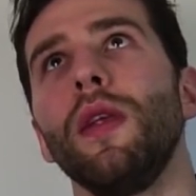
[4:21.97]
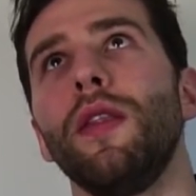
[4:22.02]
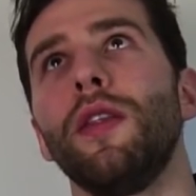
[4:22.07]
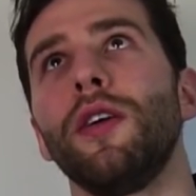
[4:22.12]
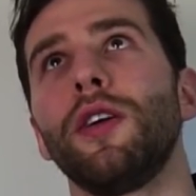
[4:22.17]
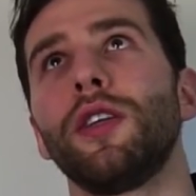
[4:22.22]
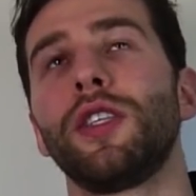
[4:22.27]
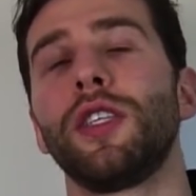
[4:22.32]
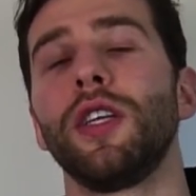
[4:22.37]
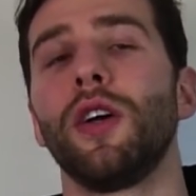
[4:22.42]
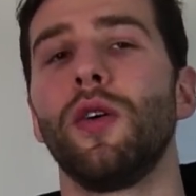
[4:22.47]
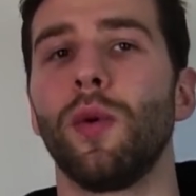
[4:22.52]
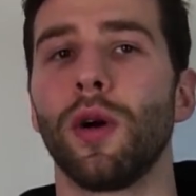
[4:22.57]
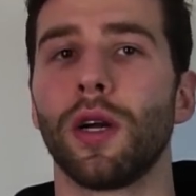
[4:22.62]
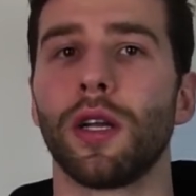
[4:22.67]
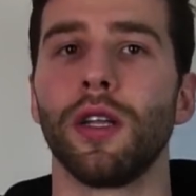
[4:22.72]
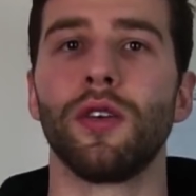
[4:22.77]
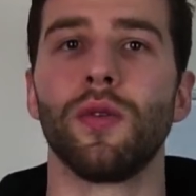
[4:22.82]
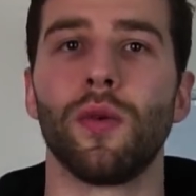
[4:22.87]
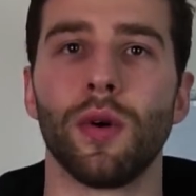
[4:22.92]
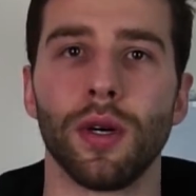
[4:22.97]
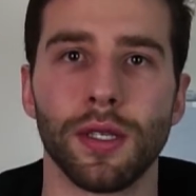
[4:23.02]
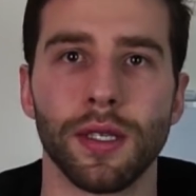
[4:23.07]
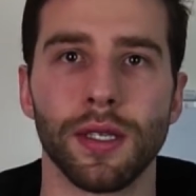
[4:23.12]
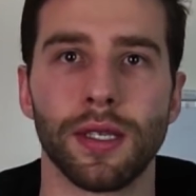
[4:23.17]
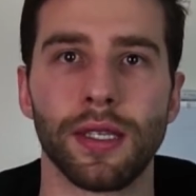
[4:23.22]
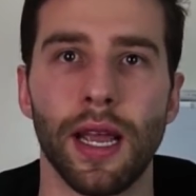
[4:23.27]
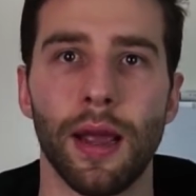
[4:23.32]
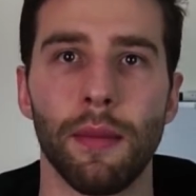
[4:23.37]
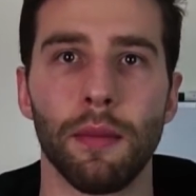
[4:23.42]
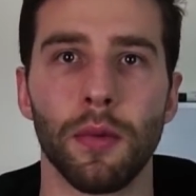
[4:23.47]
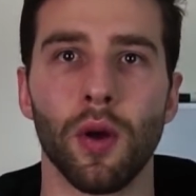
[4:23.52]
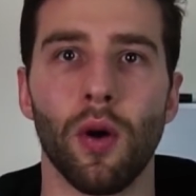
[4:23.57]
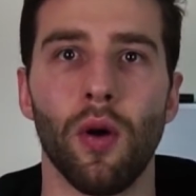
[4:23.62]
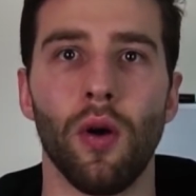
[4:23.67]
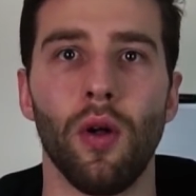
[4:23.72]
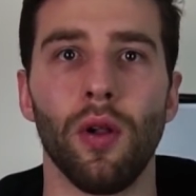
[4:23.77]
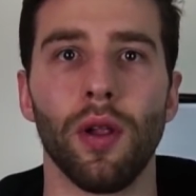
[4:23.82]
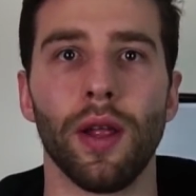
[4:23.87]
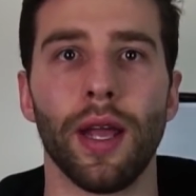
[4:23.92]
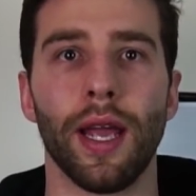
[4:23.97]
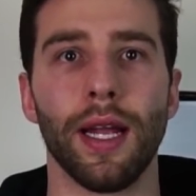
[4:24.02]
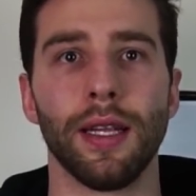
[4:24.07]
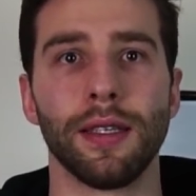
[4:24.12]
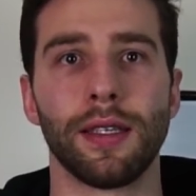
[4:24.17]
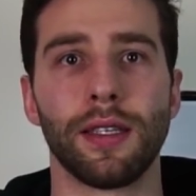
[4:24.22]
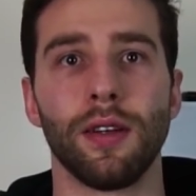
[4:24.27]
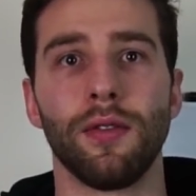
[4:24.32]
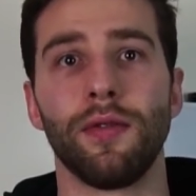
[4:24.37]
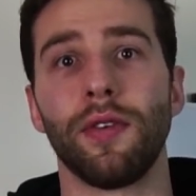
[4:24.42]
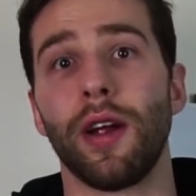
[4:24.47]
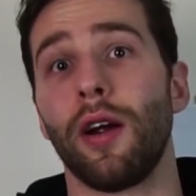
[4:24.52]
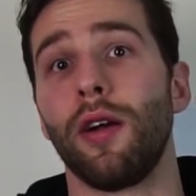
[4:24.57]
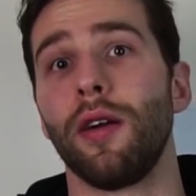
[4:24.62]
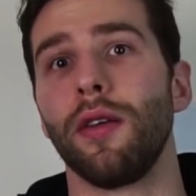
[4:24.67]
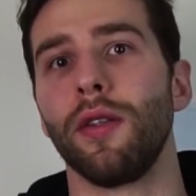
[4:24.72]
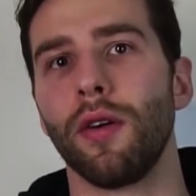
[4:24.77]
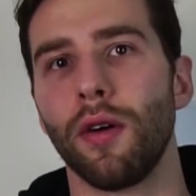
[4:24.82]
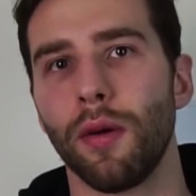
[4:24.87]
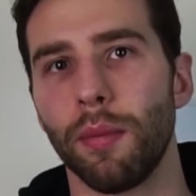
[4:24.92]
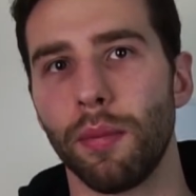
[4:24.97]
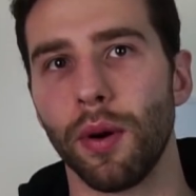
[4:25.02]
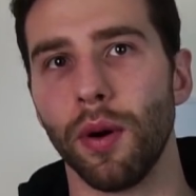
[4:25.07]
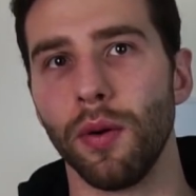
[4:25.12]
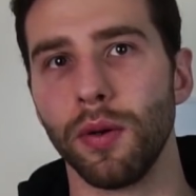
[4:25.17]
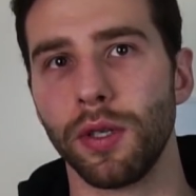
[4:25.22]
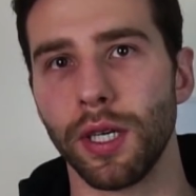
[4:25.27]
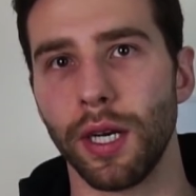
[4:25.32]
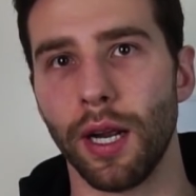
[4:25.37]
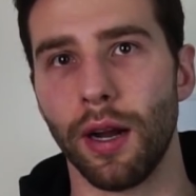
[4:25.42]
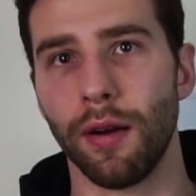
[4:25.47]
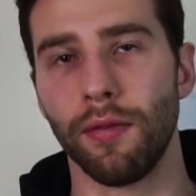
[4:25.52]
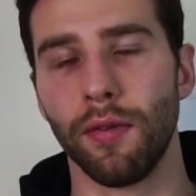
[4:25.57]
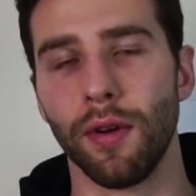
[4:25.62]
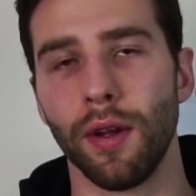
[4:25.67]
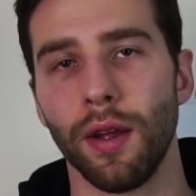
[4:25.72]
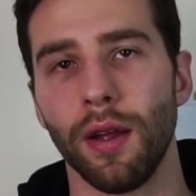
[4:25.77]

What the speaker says: they're still working towards the same goal and still varying their approach enough.